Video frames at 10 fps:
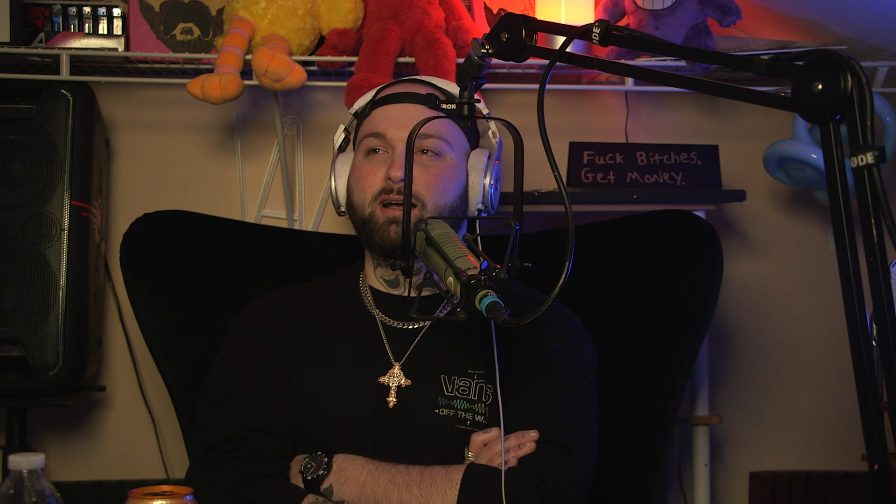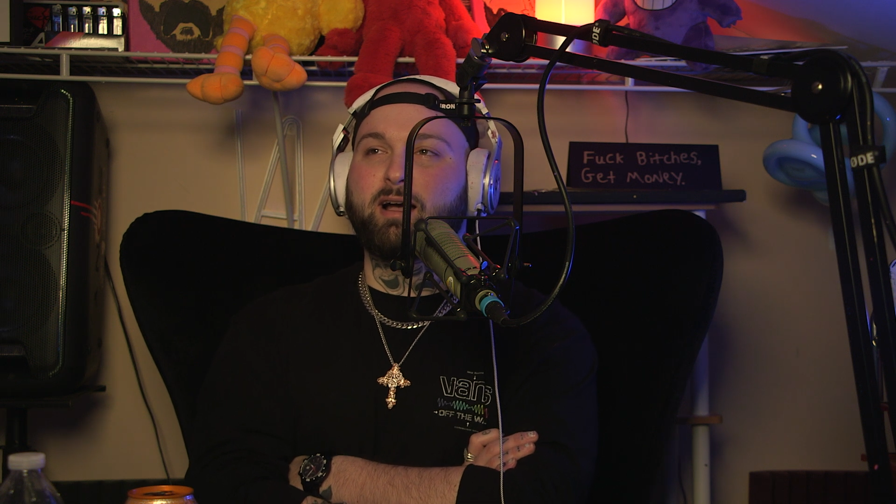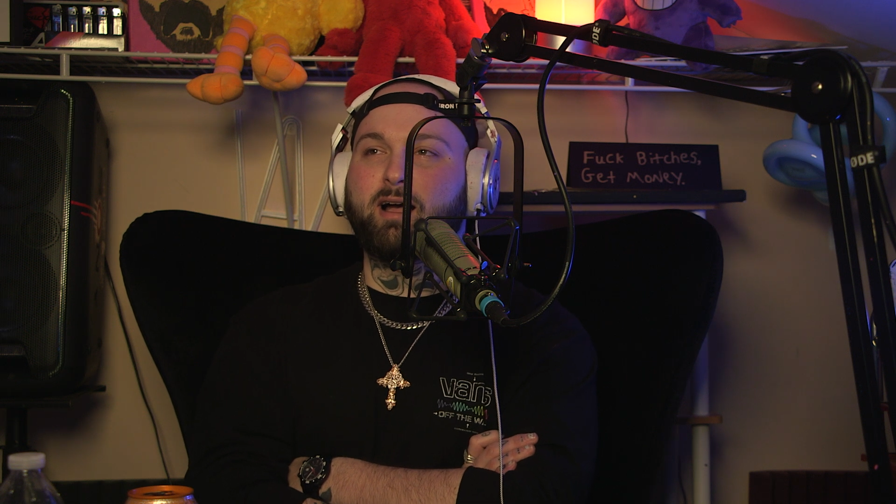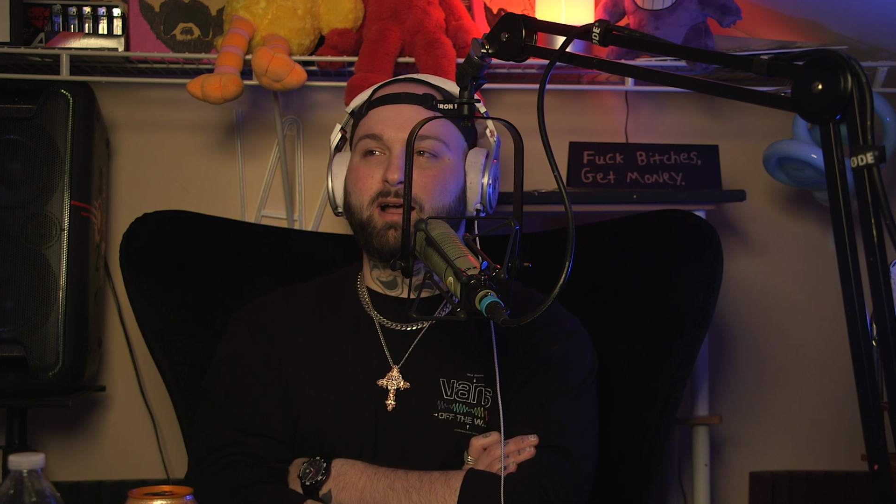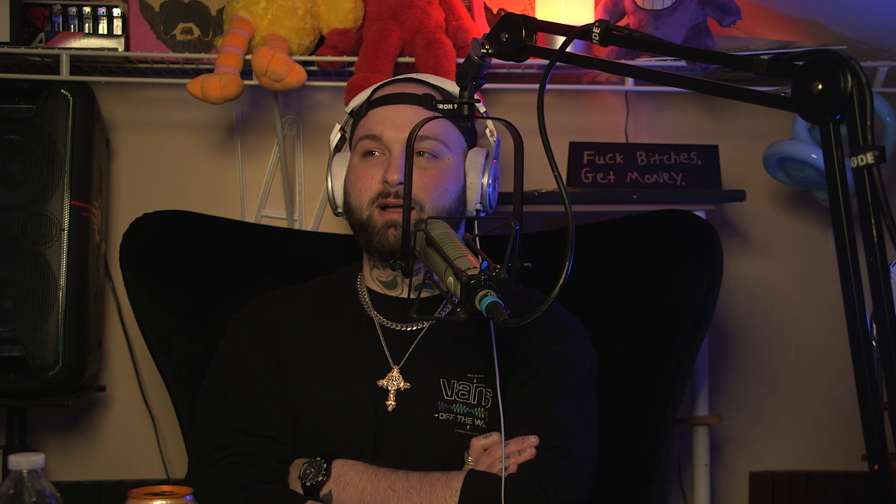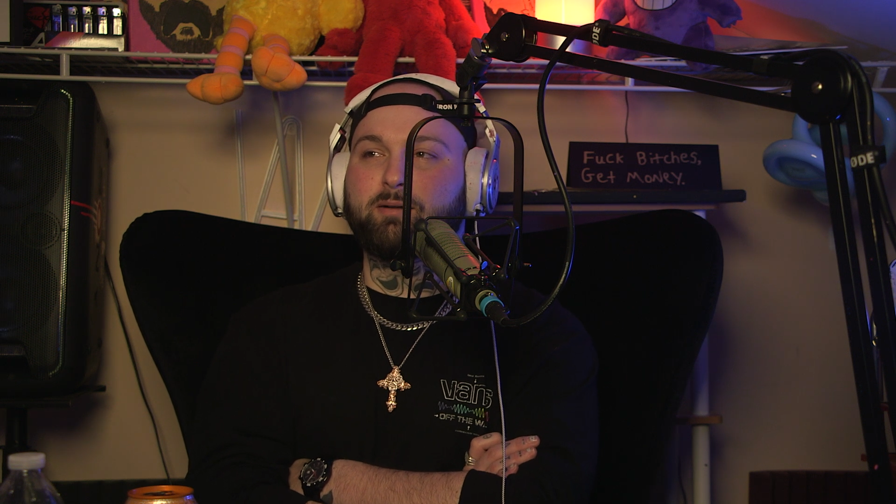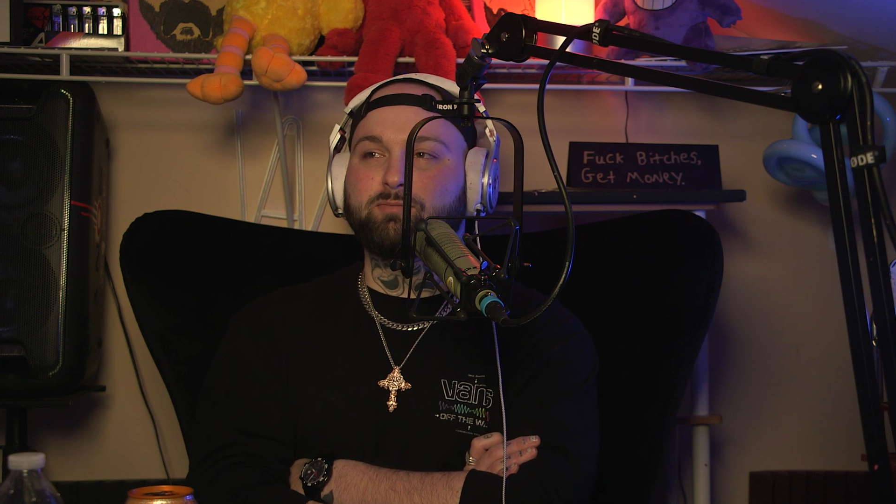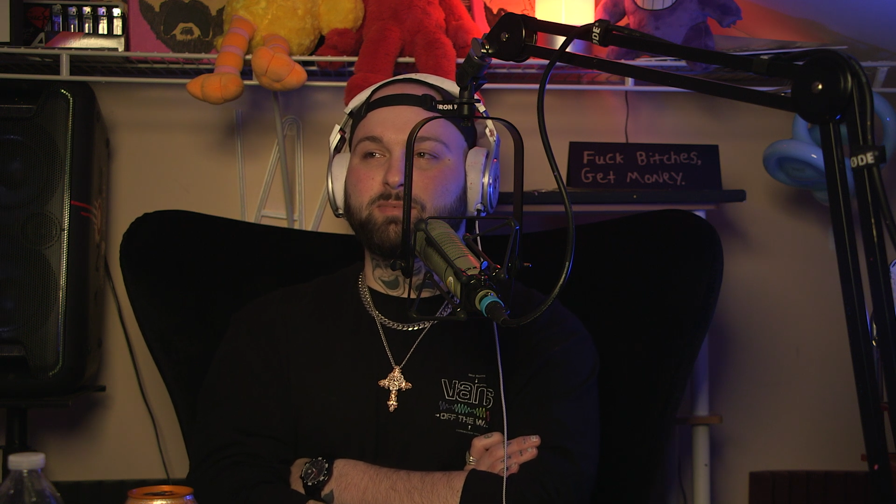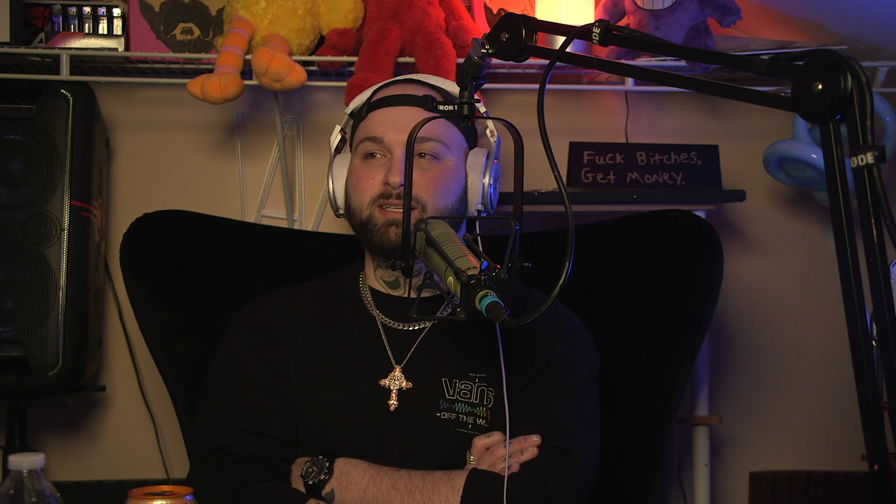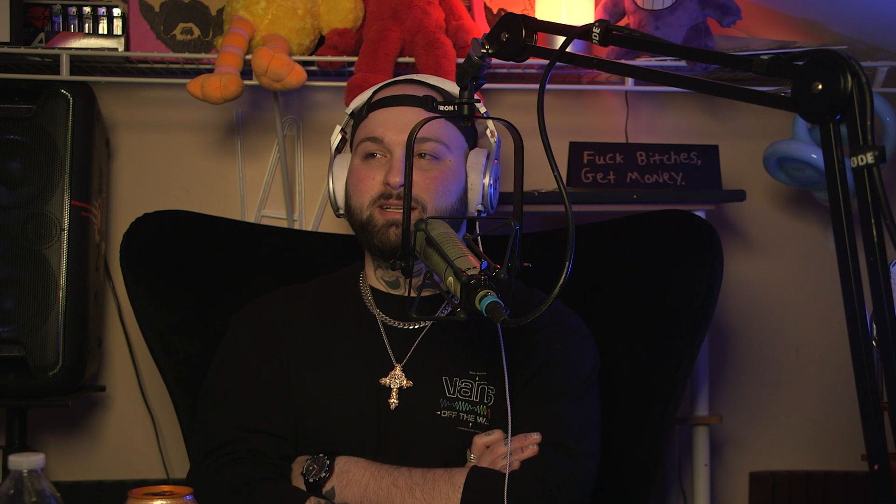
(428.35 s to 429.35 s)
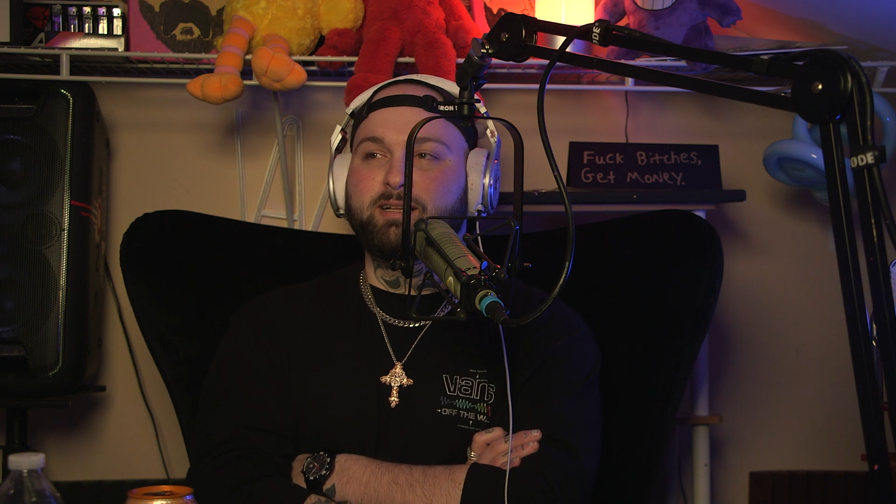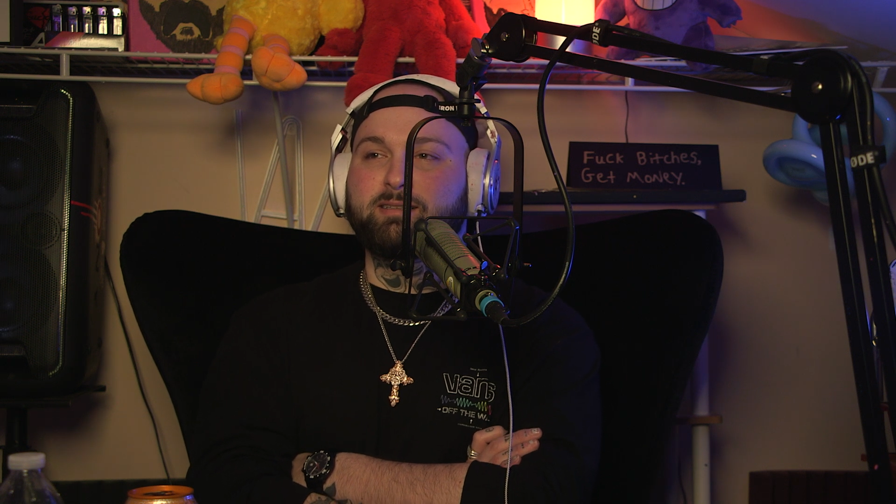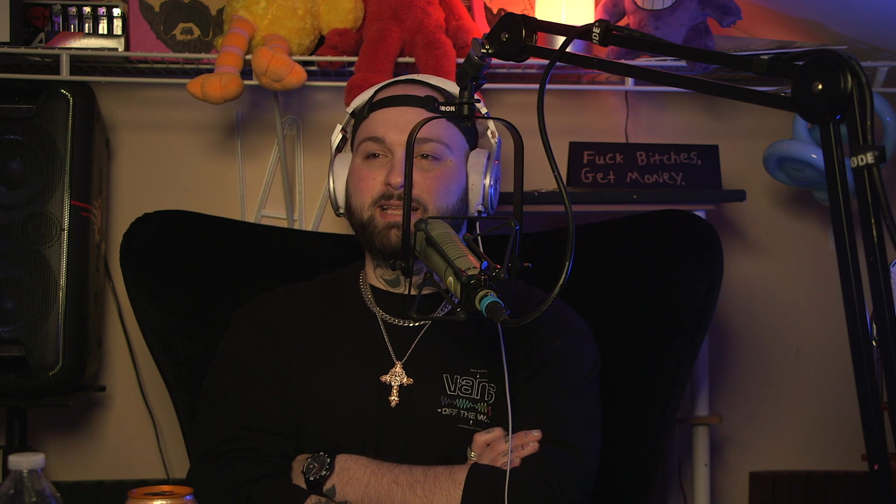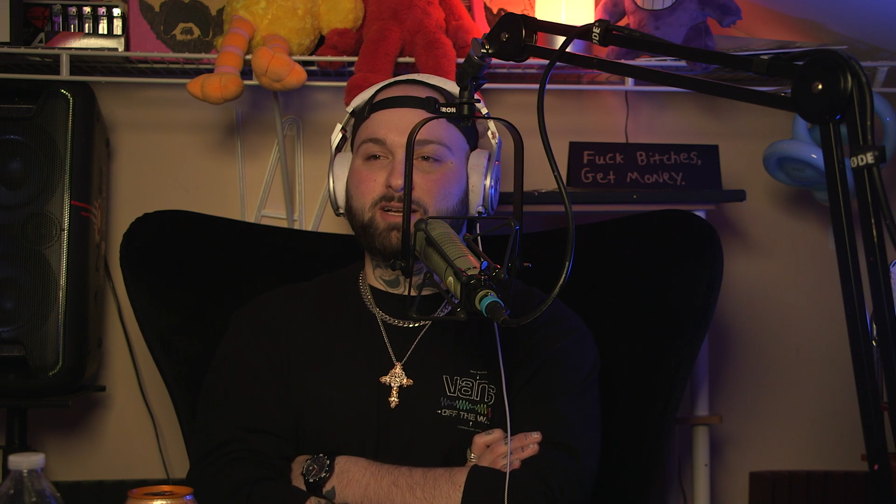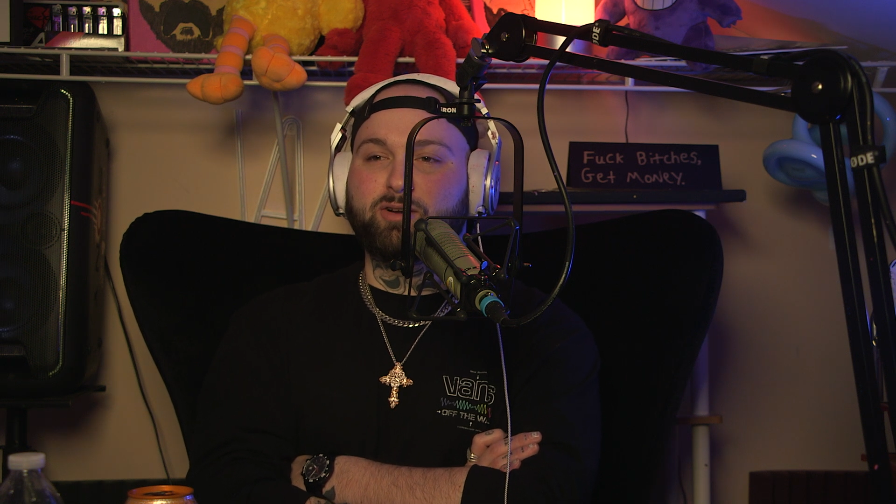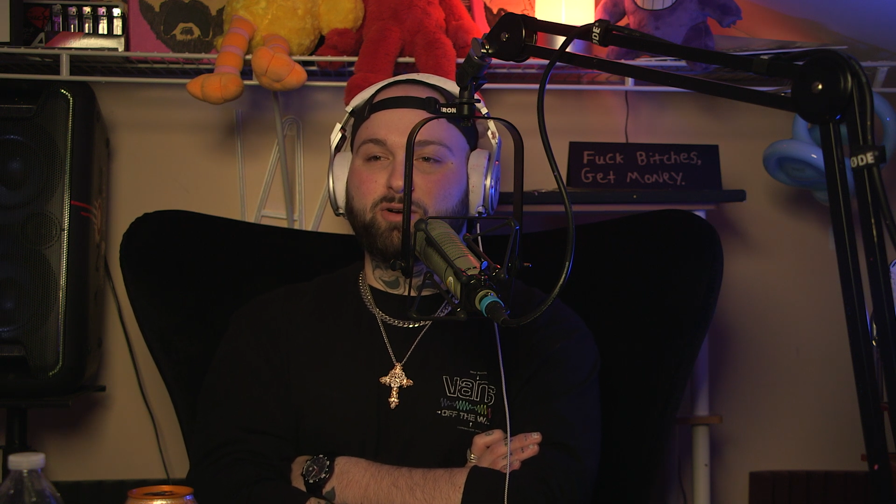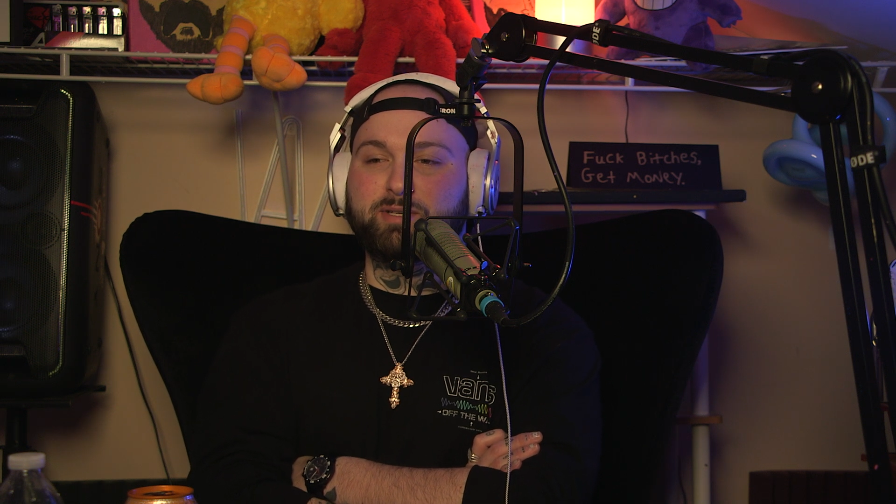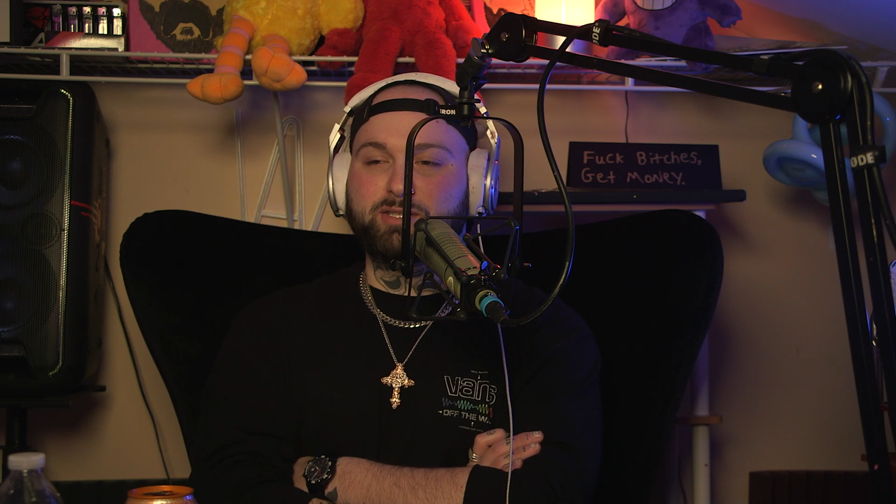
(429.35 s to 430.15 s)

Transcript: Um, that girl was